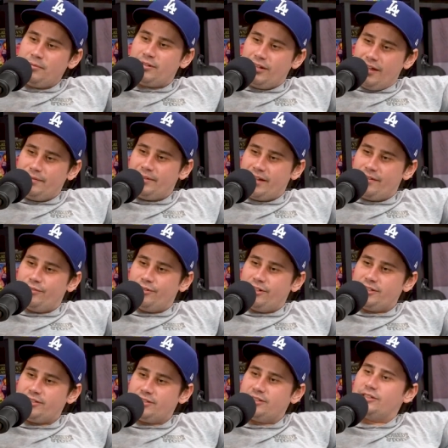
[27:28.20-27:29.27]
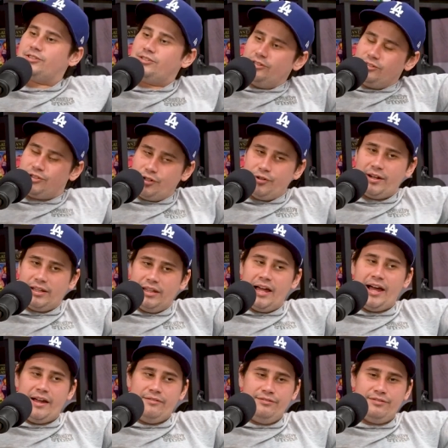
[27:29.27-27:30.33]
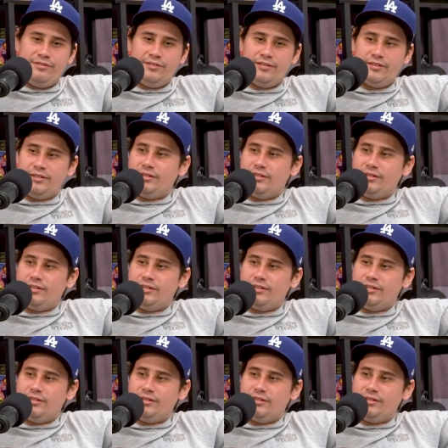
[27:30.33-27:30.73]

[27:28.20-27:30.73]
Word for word: climbing Everest during life.